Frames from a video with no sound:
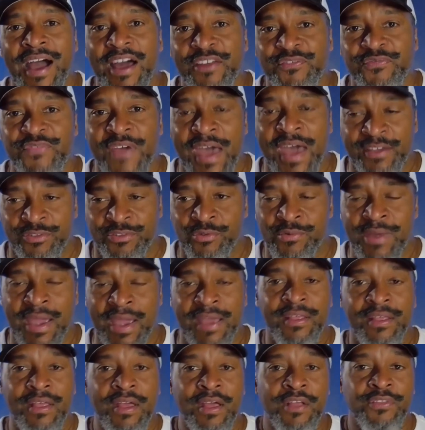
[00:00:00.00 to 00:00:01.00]
factor,
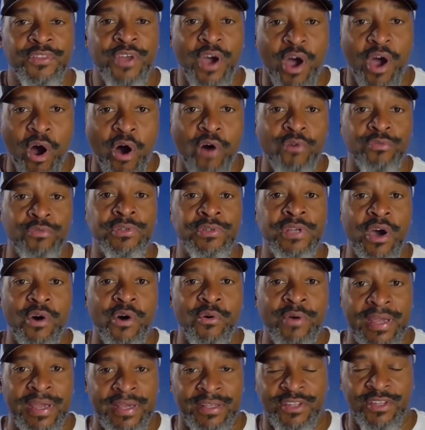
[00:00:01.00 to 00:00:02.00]
right? The
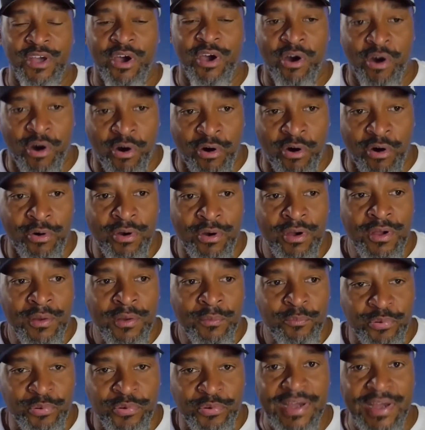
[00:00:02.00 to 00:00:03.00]
all-knowing, the
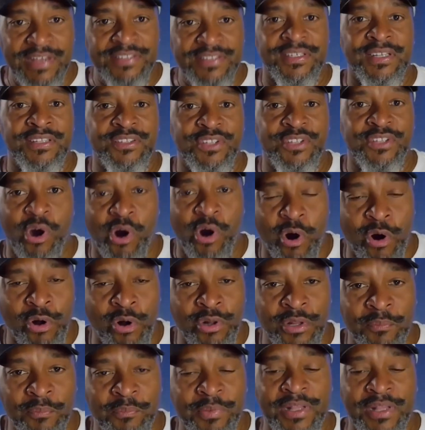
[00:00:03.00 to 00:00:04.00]
all-present, the
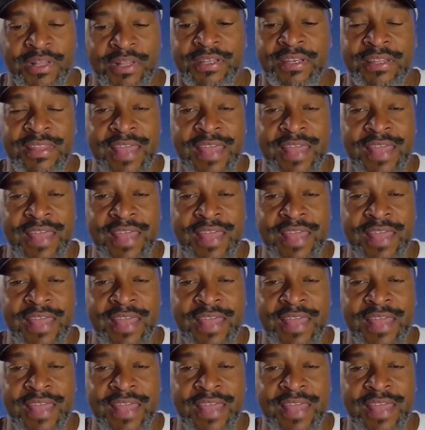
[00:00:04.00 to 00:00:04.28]
all-ability.